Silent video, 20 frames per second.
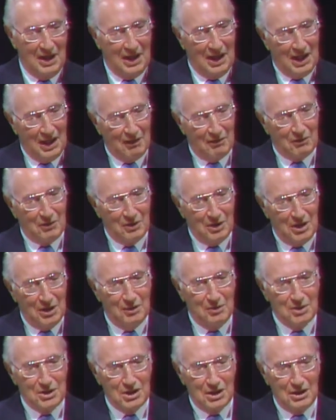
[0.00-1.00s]
After he
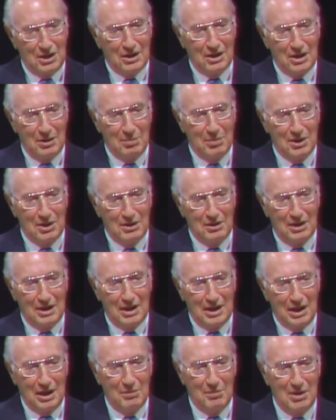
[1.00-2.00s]
was caught up into the
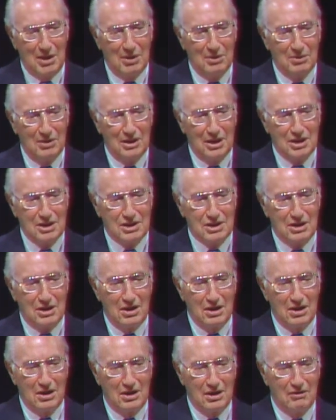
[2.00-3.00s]
high mountain and
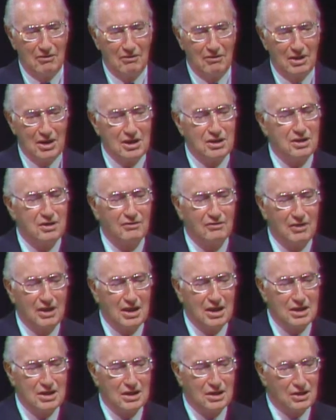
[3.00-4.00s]
saw God face to
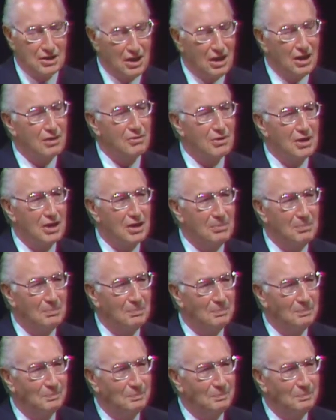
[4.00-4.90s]
face and talked with him.